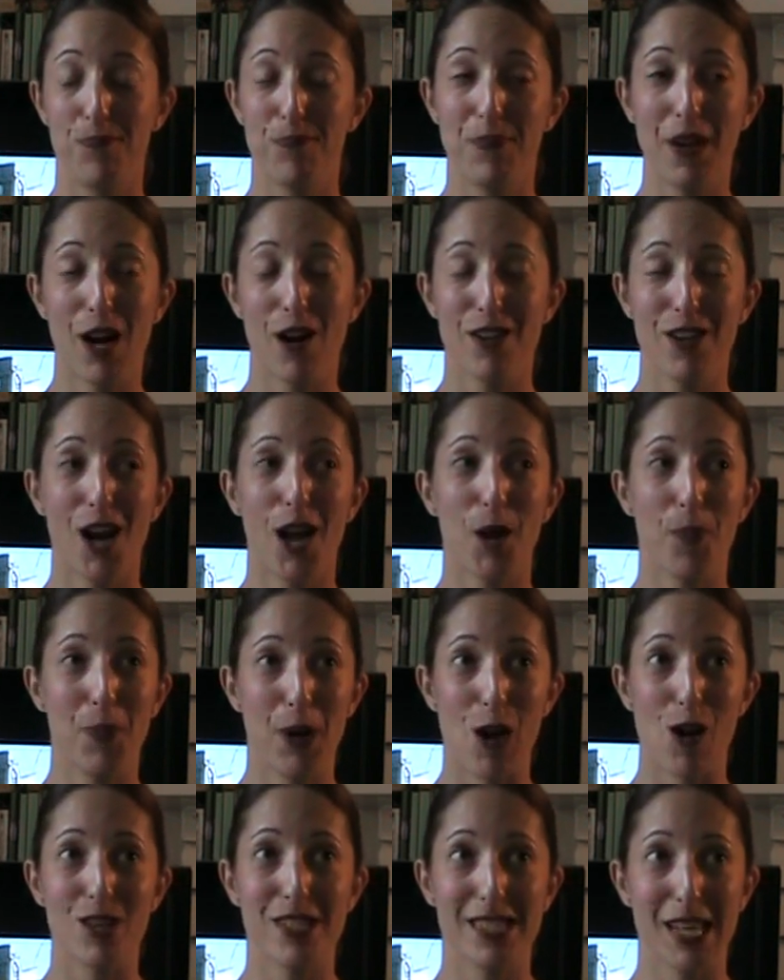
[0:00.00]
not a
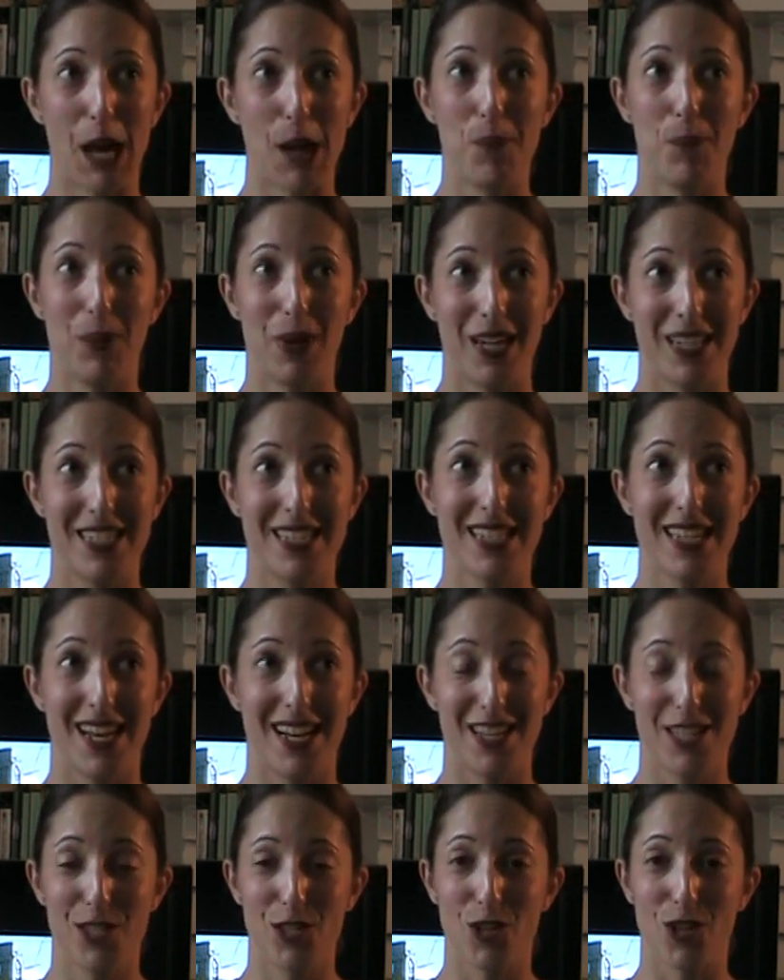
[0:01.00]
parasite, but
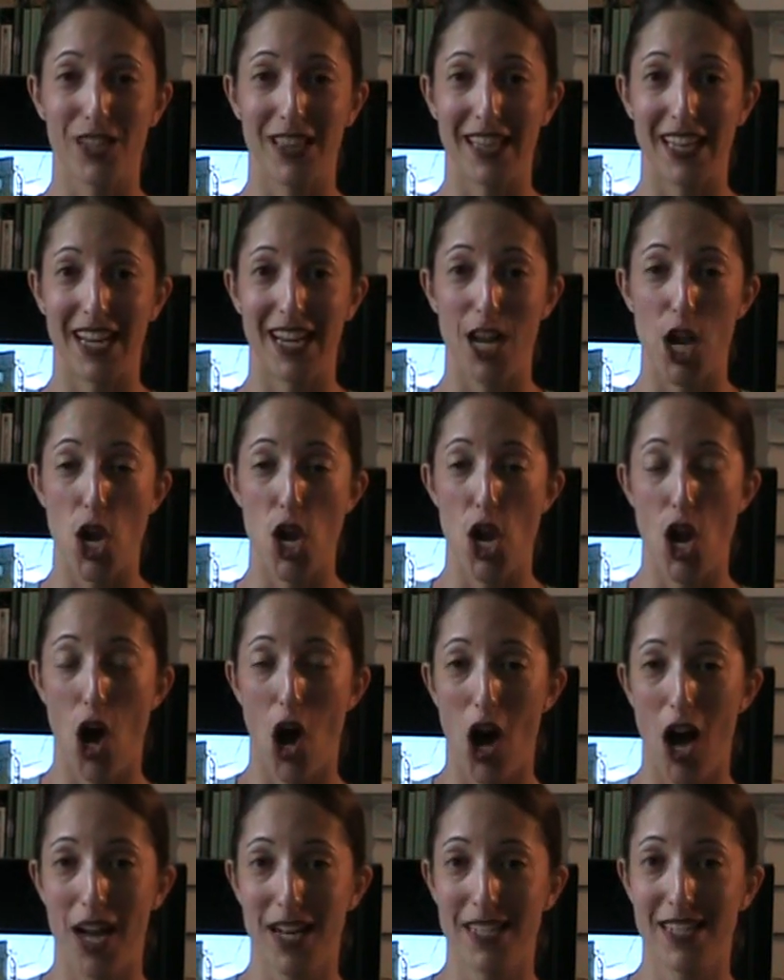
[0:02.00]
certainly
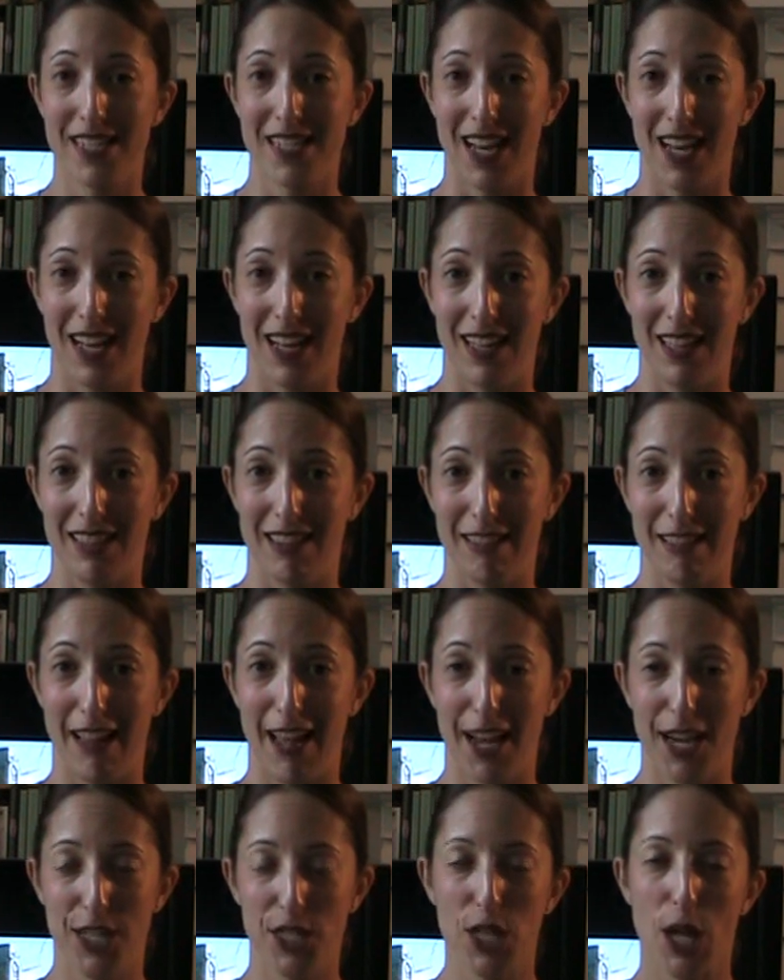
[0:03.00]
not
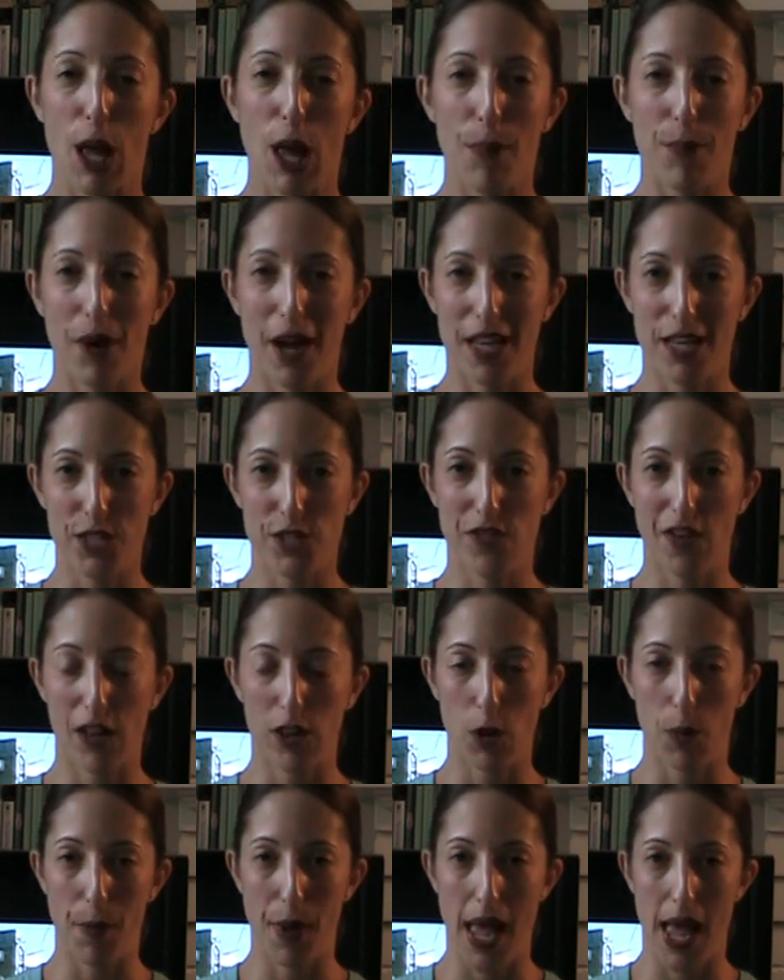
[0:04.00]
liked by his
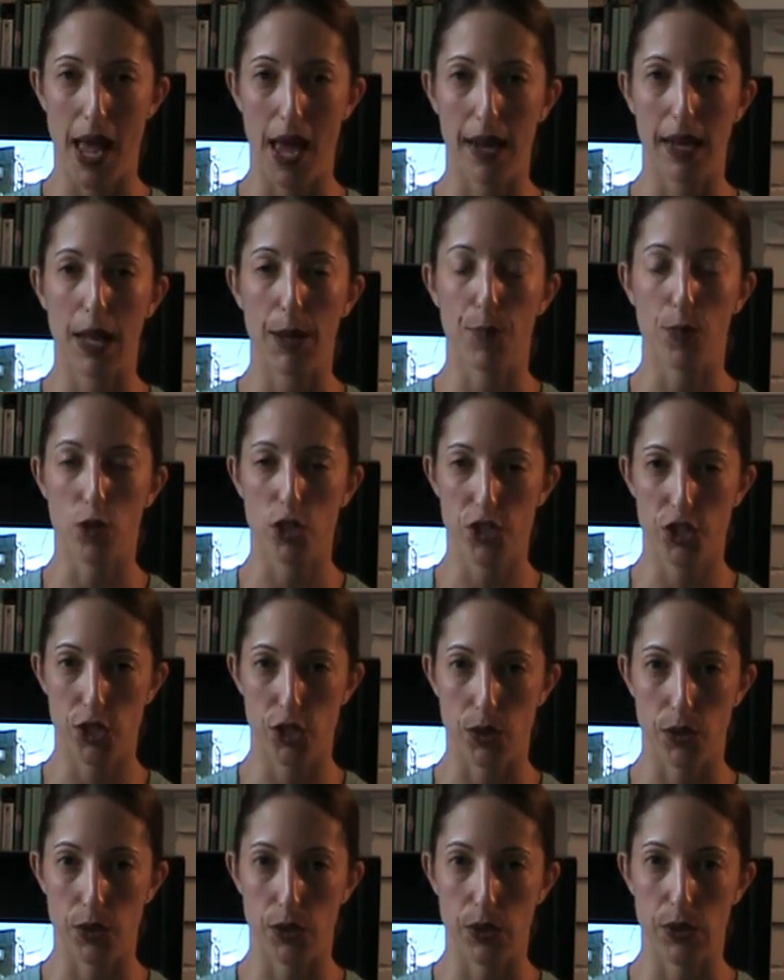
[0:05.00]
fellow man and
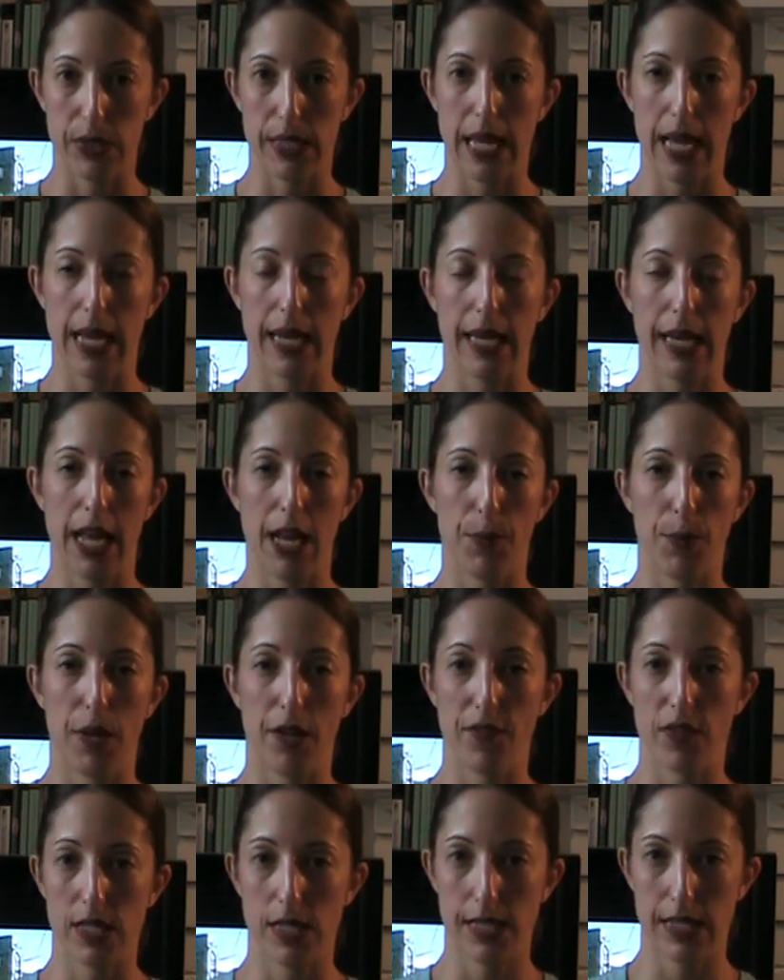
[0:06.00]
pursued and an enemy
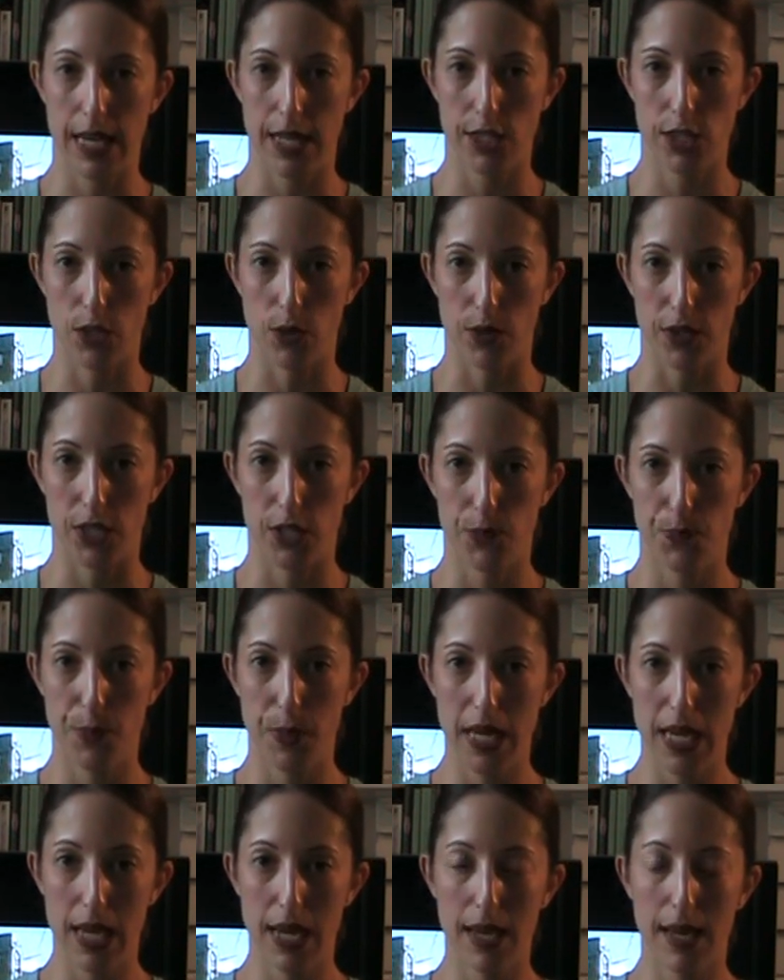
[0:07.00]
of the state, so to
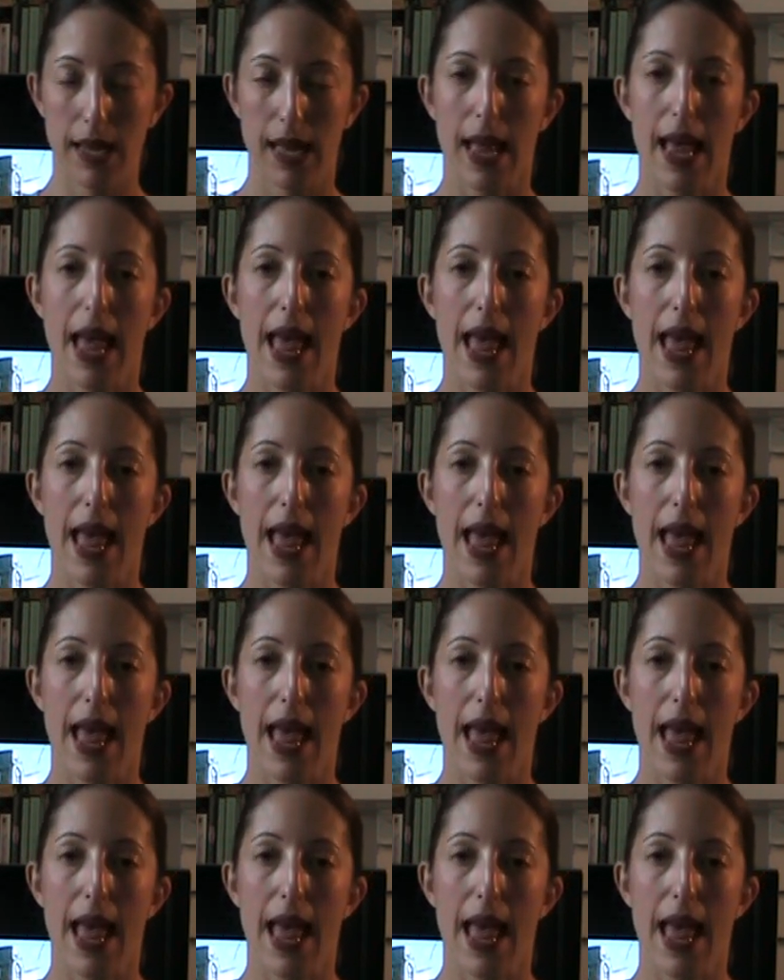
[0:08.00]
speak.